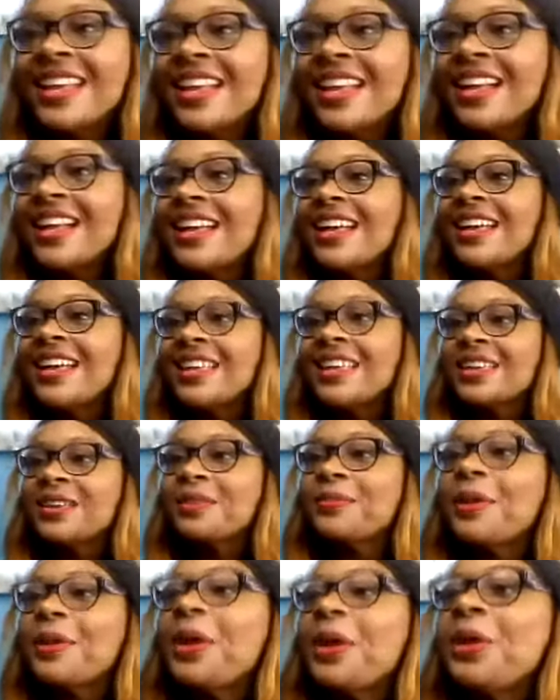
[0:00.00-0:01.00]
I am
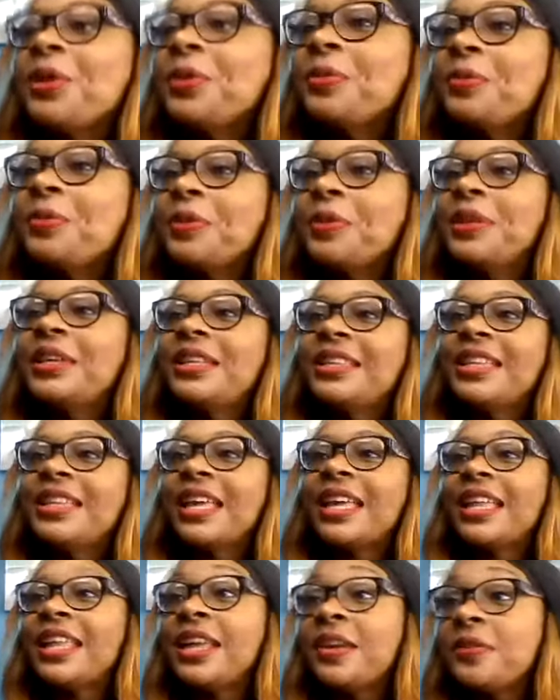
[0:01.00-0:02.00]
hoping
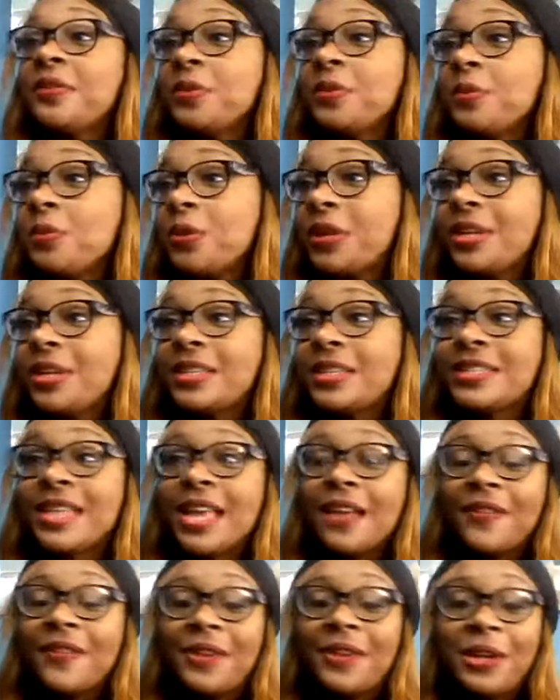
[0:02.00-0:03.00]
that everyone is
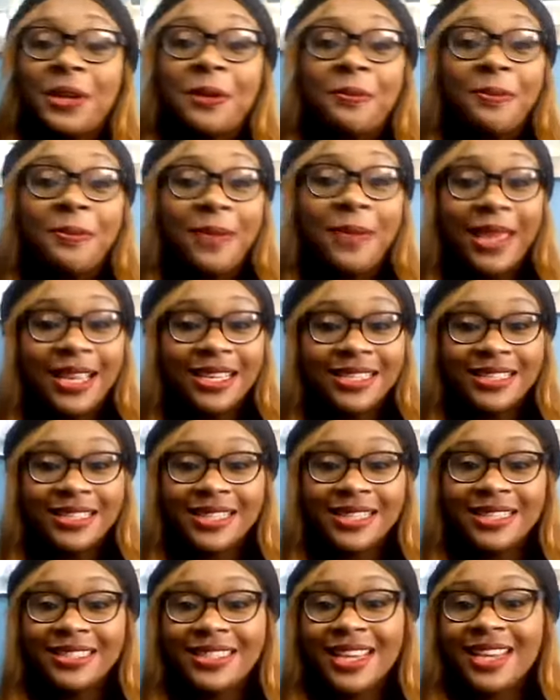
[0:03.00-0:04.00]
having an
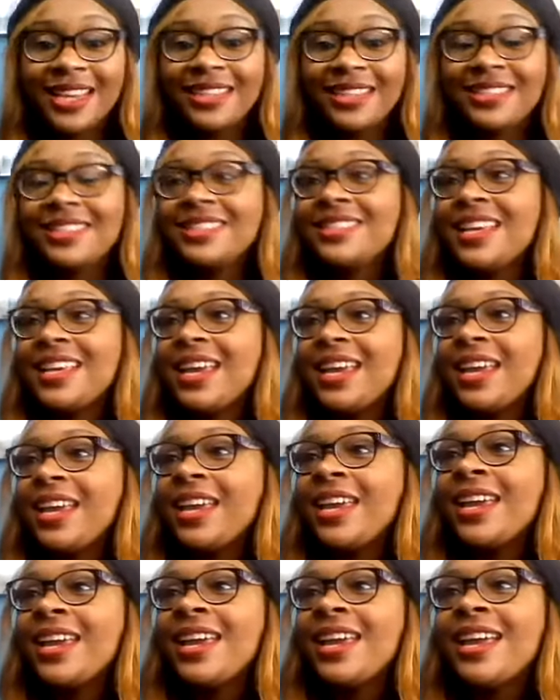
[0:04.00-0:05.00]
amazing day today.
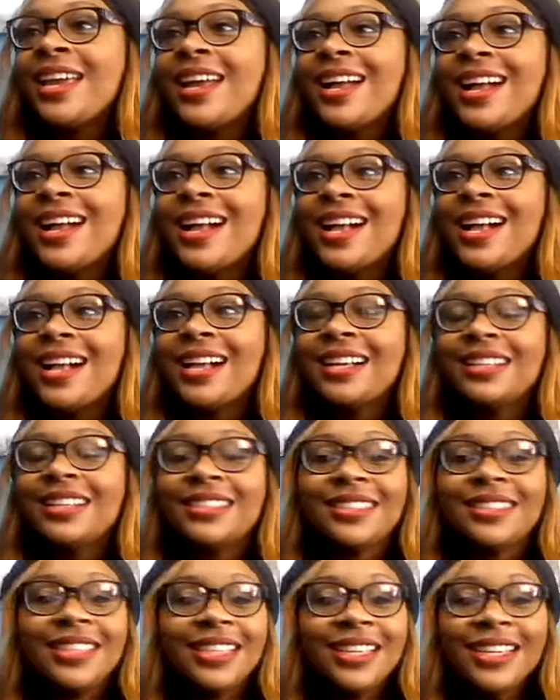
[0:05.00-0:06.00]

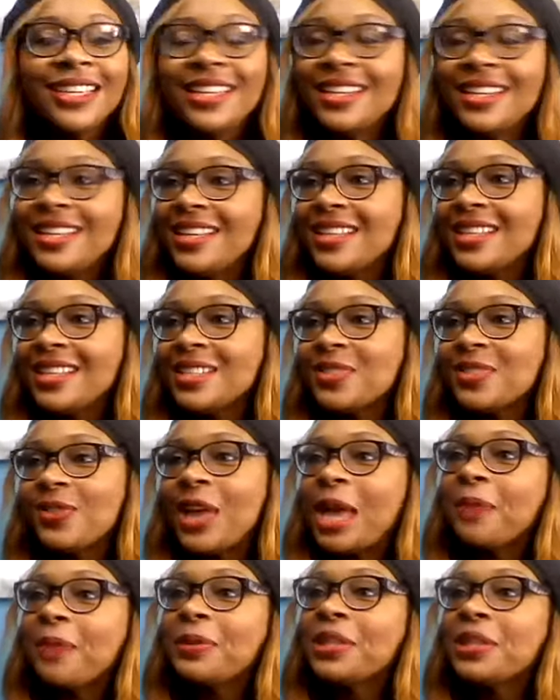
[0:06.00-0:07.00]
It is
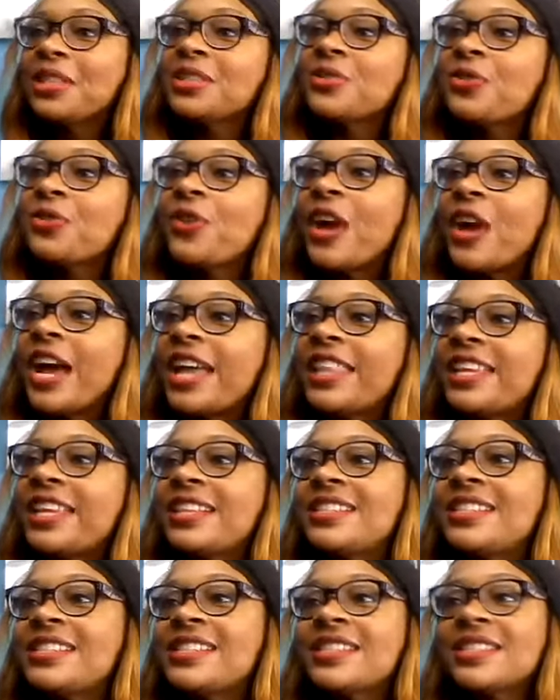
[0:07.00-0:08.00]
Fabulous Friday.
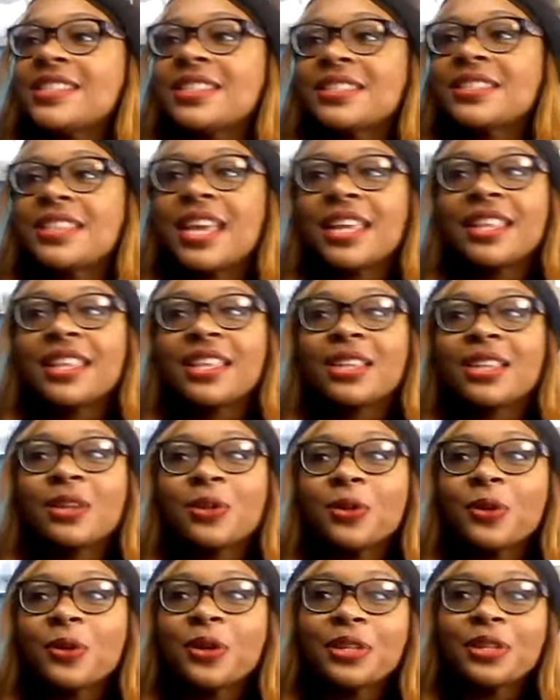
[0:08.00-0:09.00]
This is the day that the
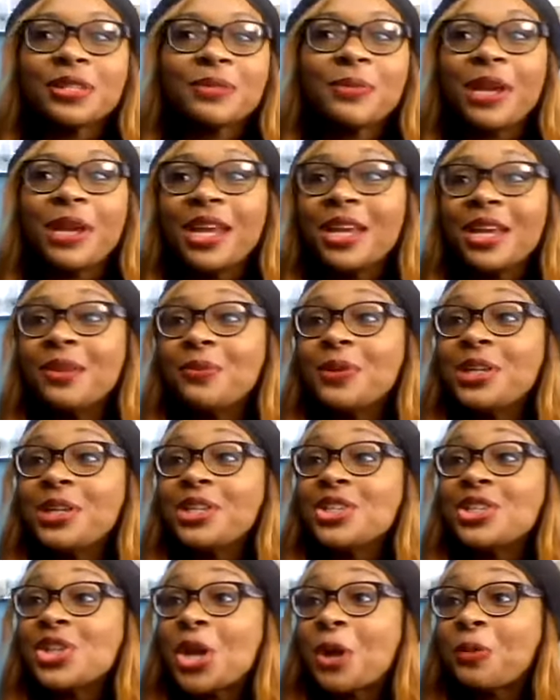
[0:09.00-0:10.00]
Lord has made. We
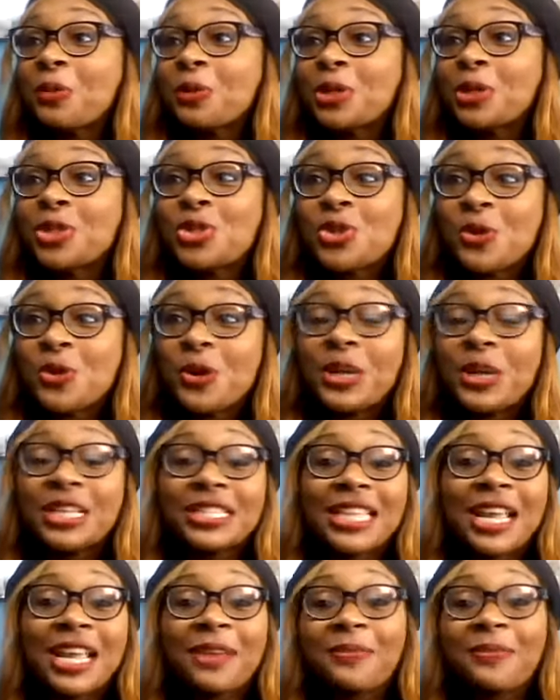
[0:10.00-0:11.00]
shall rejoice
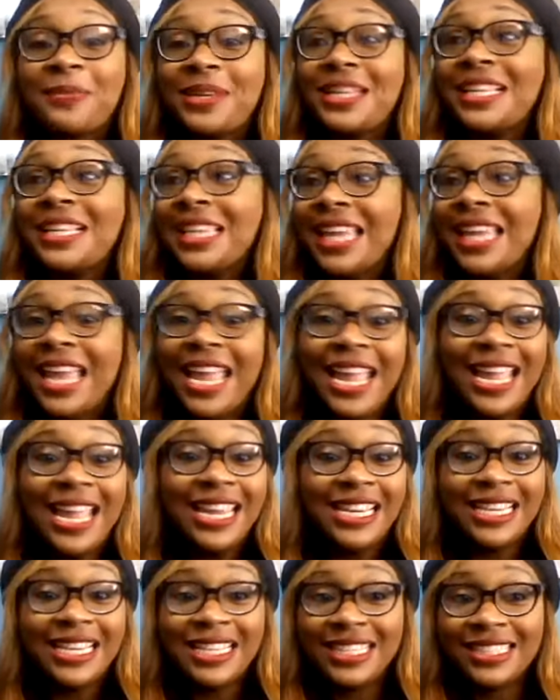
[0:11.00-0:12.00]
and be glad
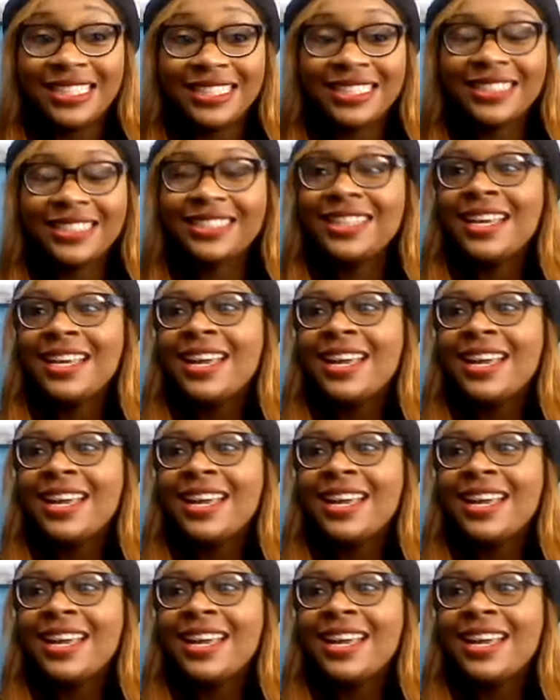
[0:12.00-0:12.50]
in it.